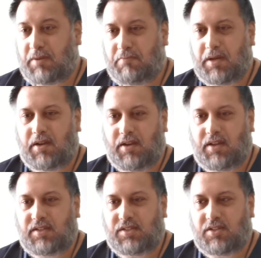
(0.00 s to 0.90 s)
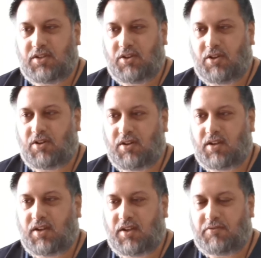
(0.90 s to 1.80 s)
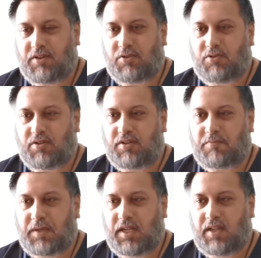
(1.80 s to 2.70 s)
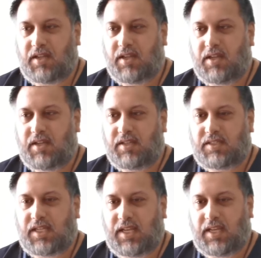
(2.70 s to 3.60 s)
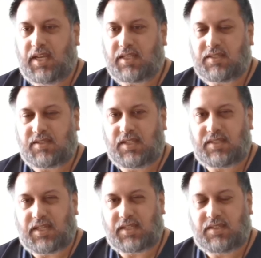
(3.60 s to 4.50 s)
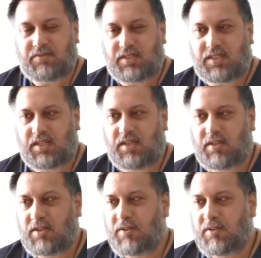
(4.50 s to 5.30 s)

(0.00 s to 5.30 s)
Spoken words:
primarily to log and record my daily exercise and activity,